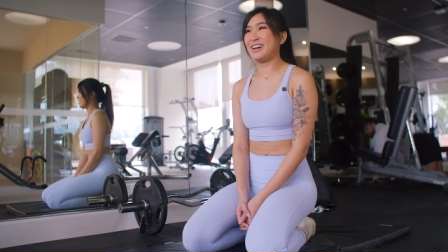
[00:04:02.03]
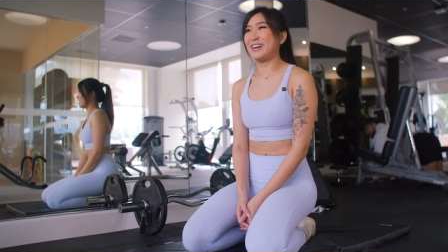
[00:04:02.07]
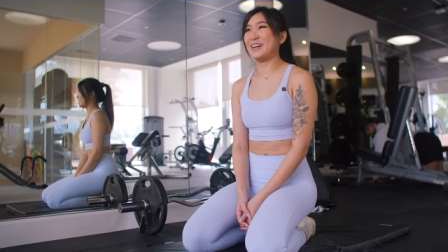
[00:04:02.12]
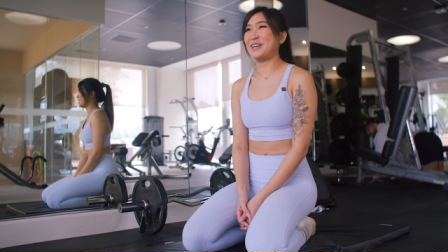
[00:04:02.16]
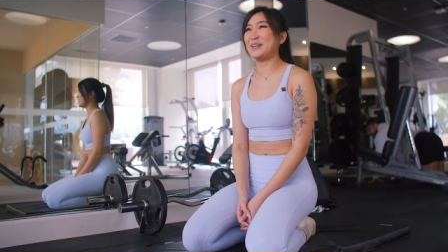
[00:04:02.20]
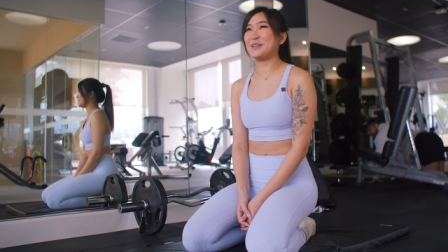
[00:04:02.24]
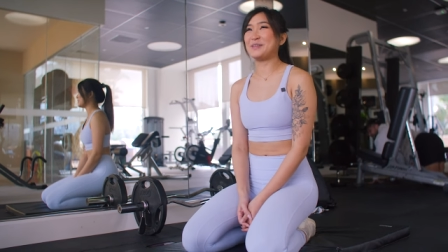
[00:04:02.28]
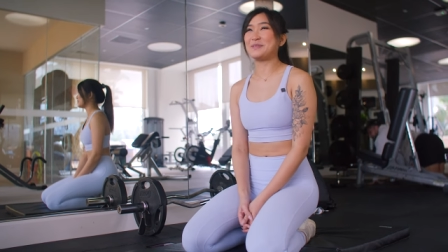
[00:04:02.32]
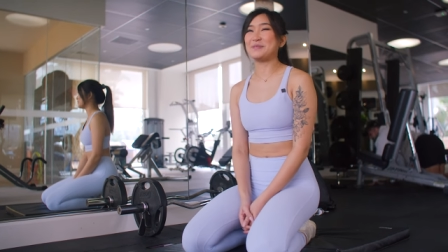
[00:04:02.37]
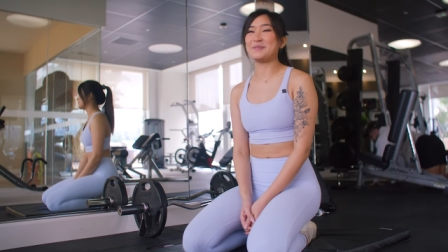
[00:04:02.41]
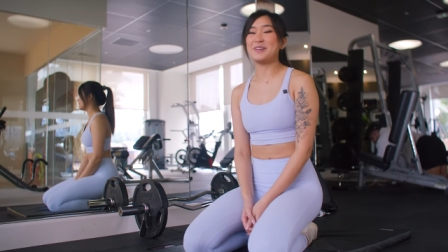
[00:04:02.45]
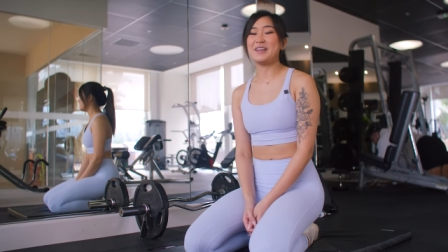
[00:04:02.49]

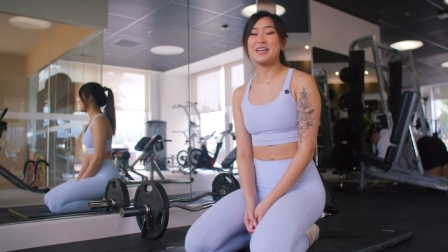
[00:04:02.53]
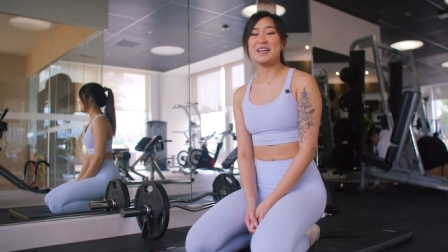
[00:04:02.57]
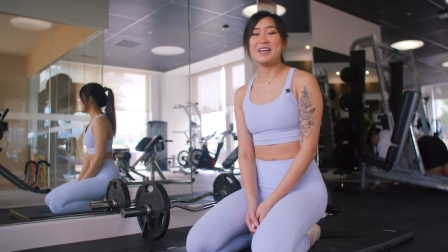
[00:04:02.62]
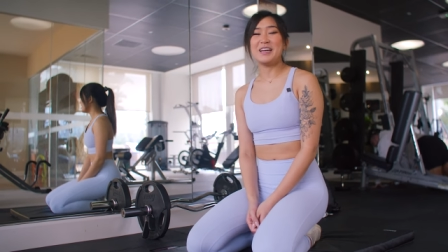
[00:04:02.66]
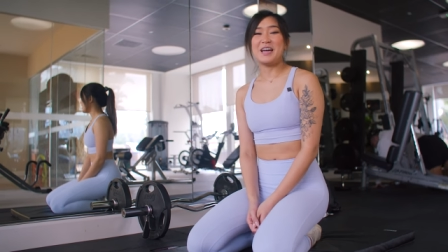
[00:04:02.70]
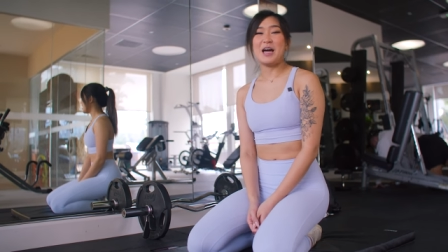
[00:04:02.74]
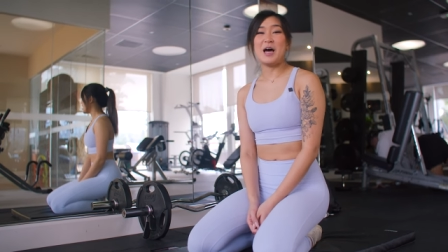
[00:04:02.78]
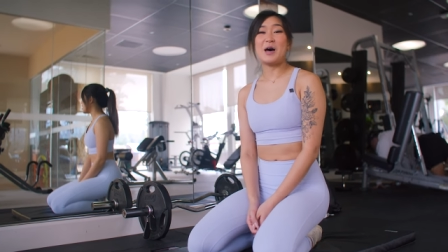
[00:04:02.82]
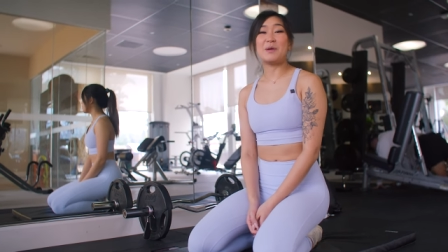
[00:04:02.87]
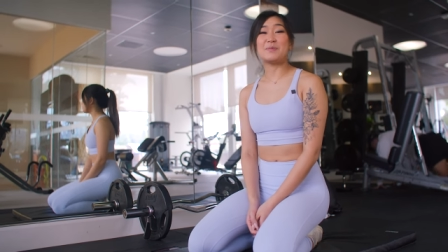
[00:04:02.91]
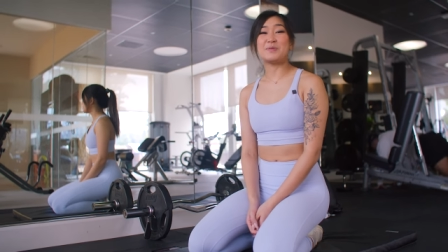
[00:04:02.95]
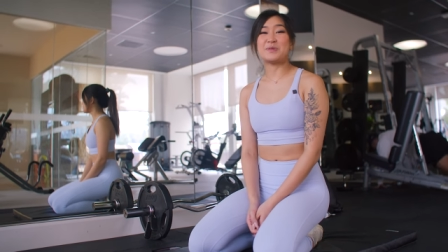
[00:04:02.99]
Um,
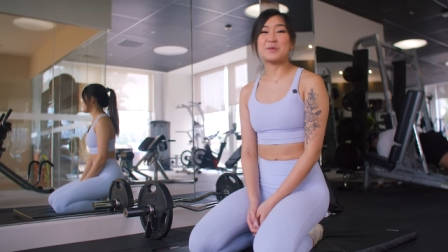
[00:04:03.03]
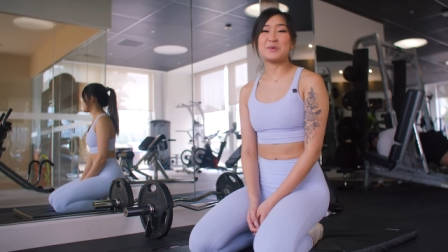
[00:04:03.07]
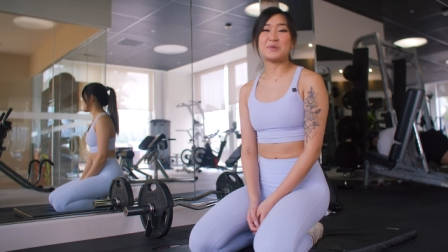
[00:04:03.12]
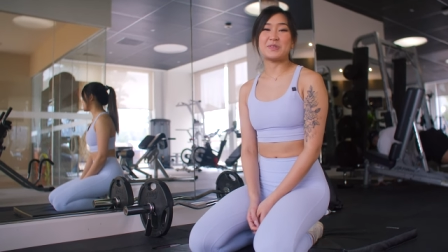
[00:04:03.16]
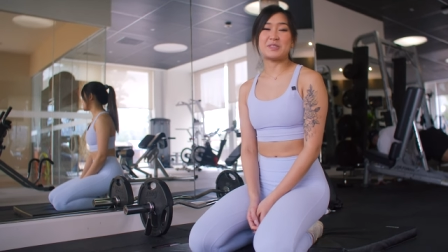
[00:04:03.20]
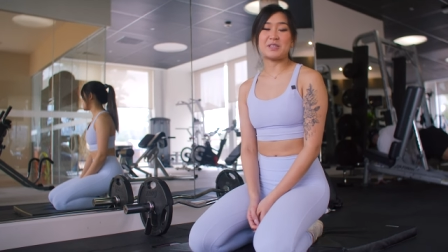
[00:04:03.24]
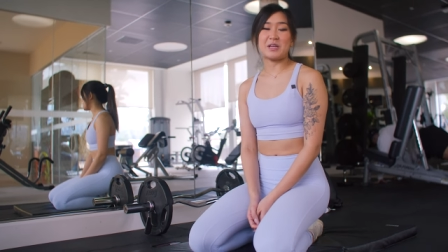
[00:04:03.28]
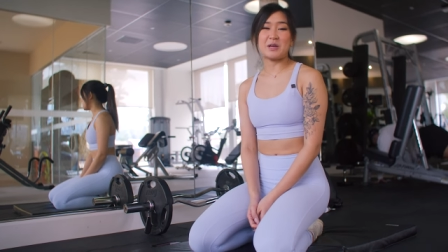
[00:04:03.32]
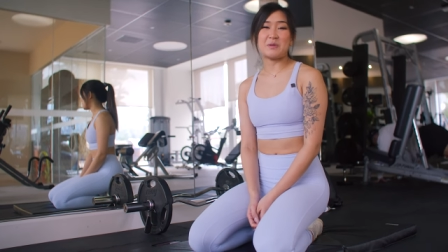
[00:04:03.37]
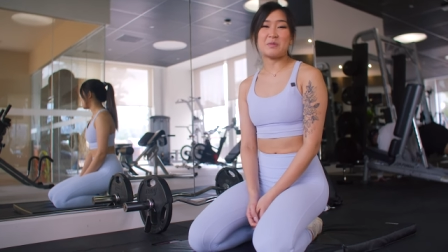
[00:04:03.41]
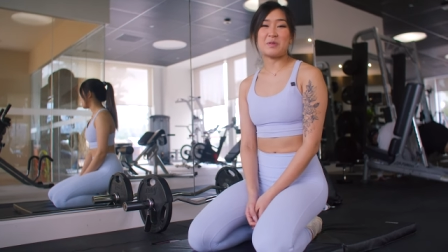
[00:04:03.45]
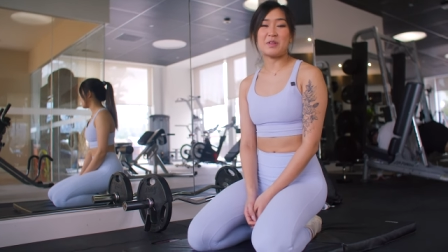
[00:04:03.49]
helps you
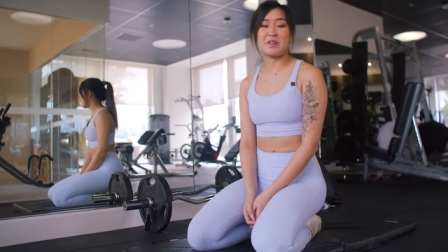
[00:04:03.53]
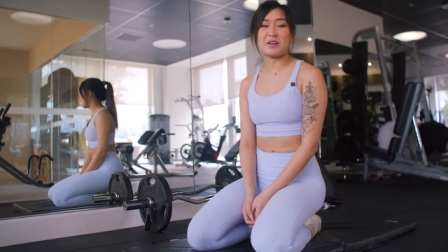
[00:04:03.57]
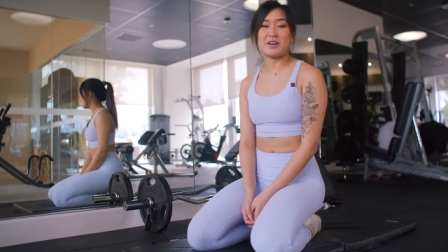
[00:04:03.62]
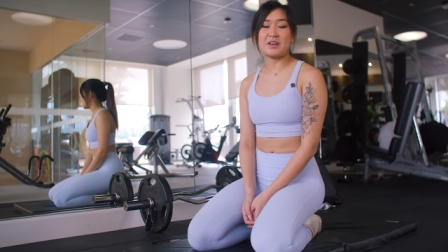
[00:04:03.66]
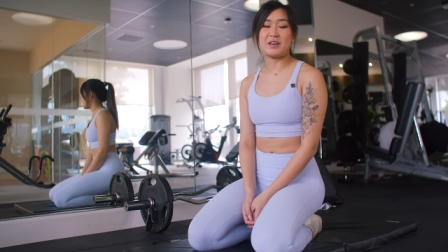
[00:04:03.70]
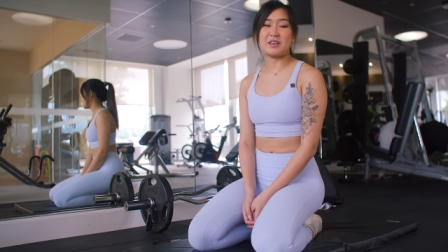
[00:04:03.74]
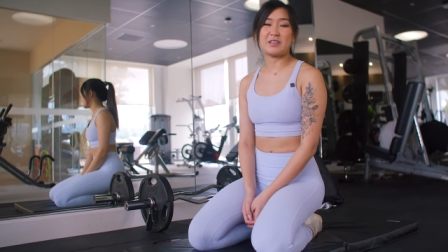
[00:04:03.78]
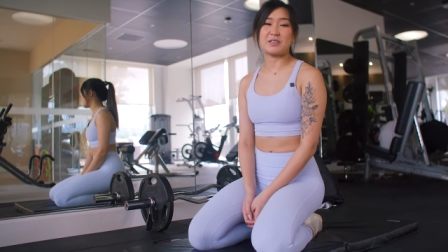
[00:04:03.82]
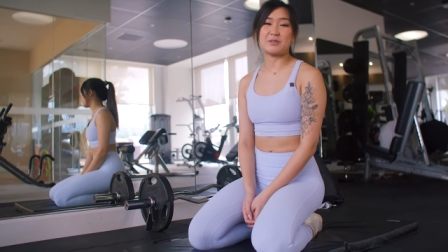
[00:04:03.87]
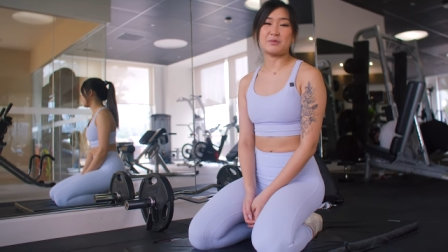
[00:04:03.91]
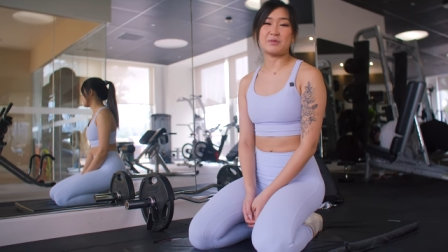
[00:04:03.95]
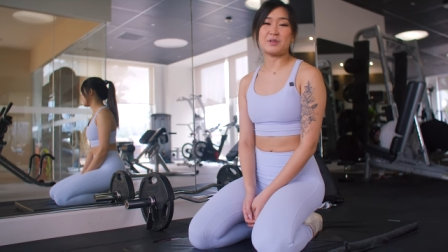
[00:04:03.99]

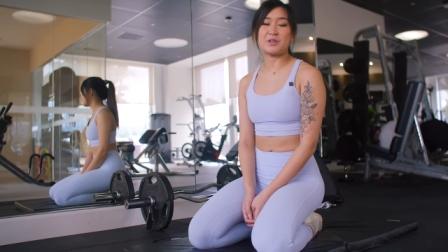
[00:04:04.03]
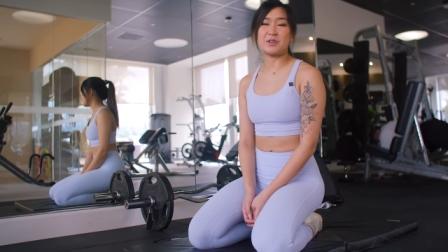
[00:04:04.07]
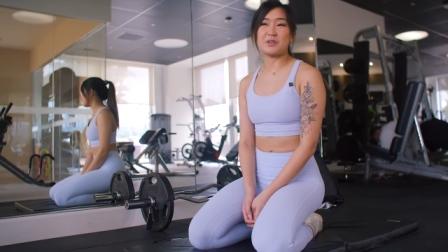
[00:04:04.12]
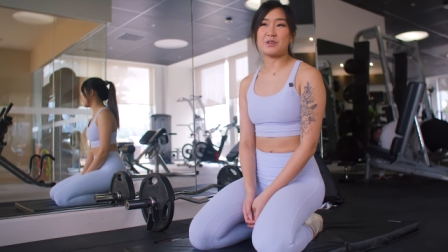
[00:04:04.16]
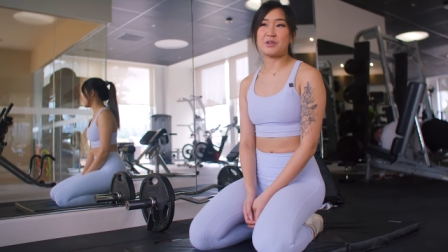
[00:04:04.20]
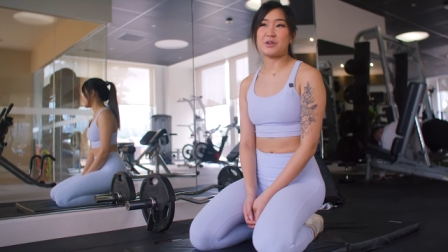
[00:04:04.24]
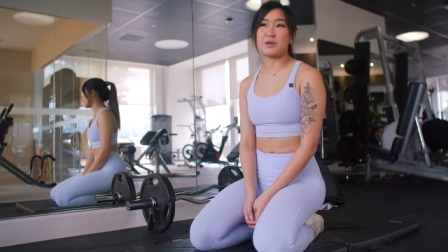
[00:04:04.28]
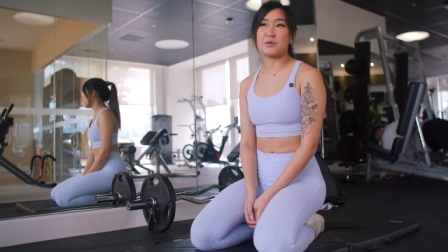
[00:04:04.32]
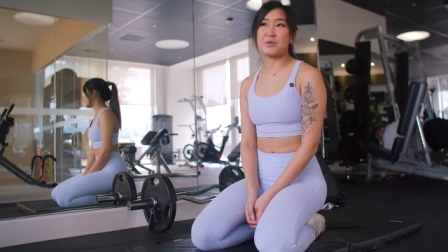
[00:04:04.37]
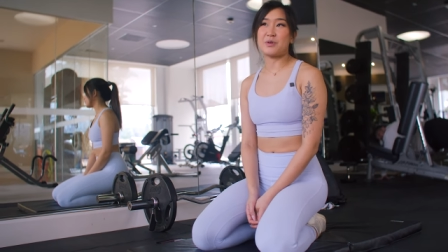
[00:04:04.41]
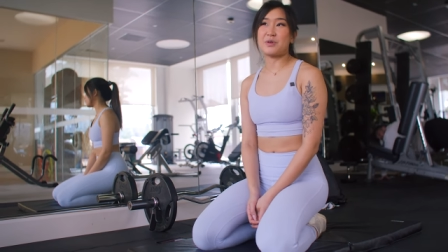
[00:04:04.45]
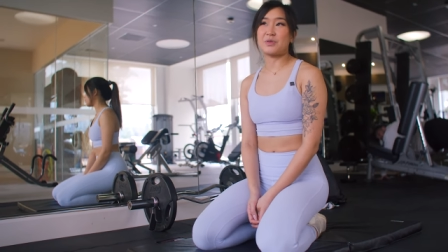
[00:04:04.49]
stabilize when
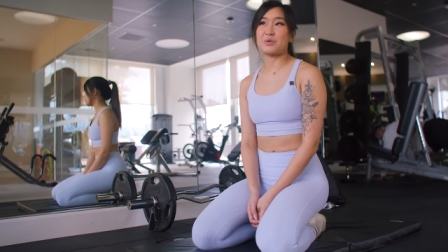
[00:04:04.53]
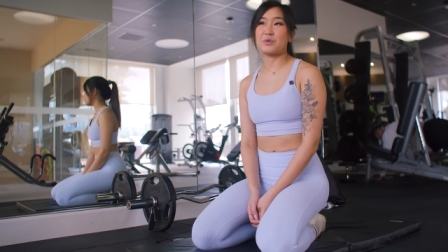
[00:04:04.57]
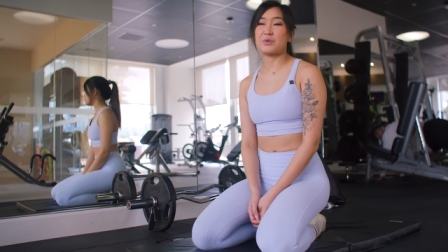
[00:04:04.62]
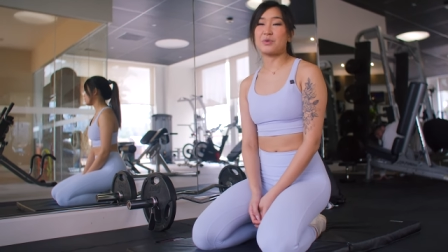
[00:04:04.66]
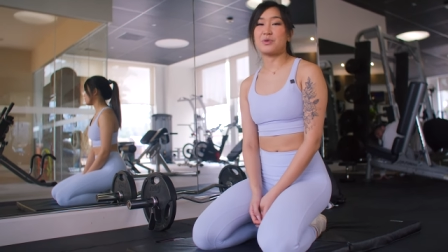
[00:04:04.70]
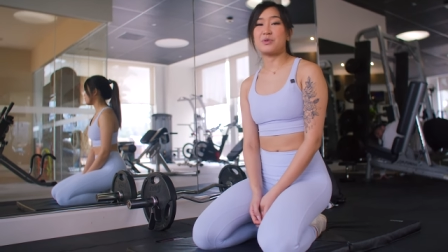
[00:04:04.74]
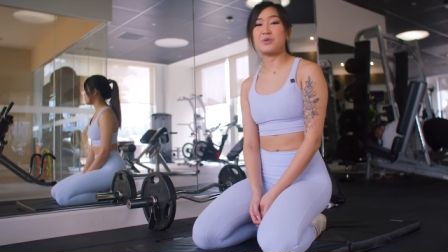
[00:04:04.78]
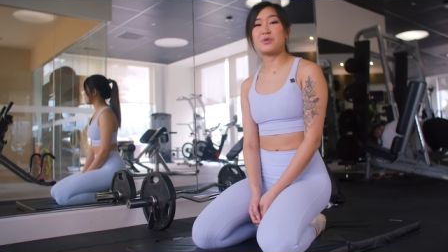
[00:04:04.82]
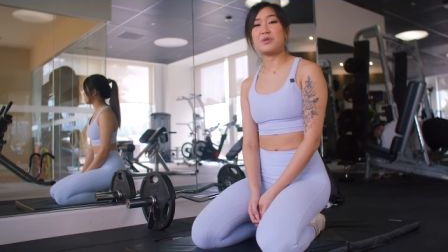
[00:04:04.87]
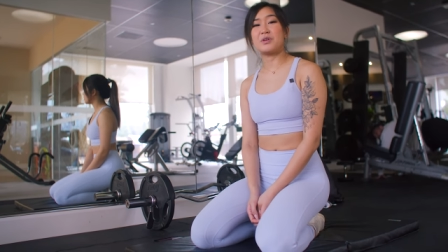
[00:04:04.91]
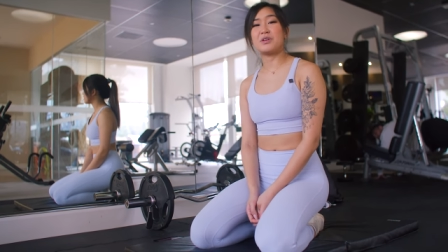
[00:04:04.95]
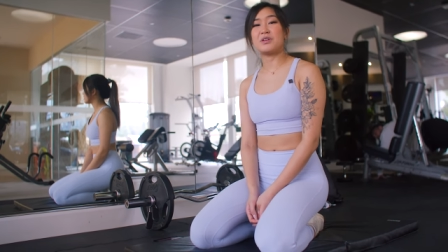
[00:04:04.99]
you're going through the
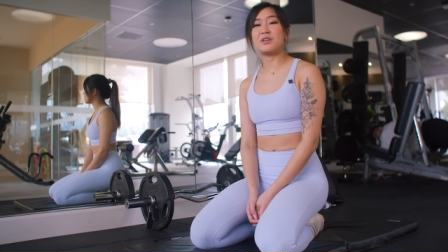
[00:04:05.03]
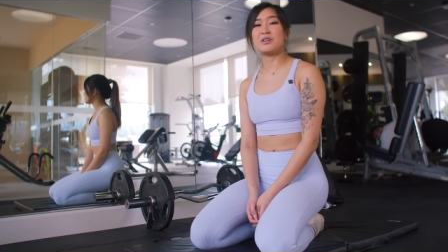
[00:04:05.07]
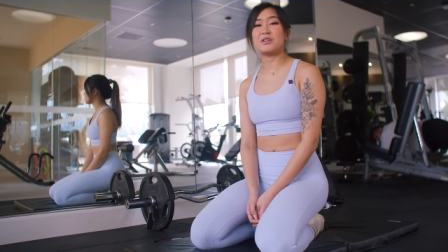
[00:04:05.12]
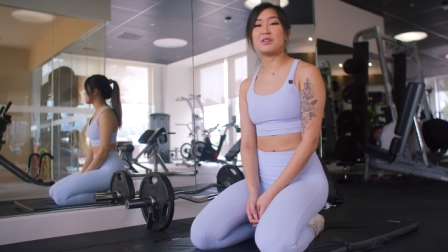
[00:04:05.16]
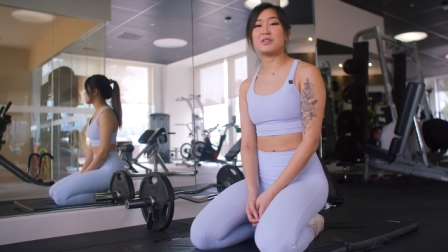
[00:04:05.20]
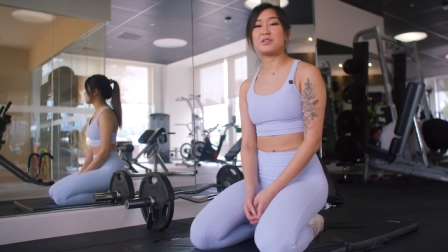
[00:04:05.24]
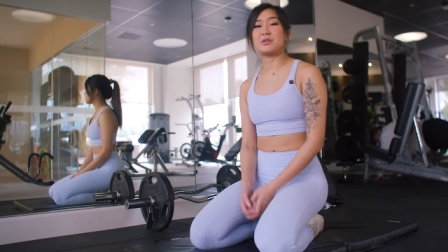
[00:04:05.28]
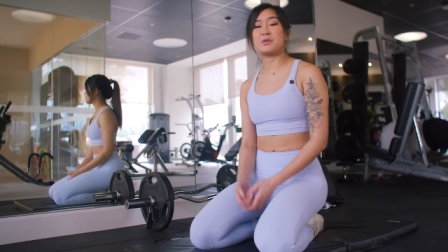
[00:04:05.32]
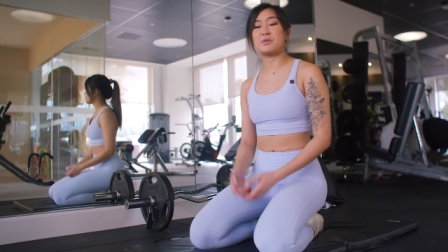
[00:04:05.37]
corners.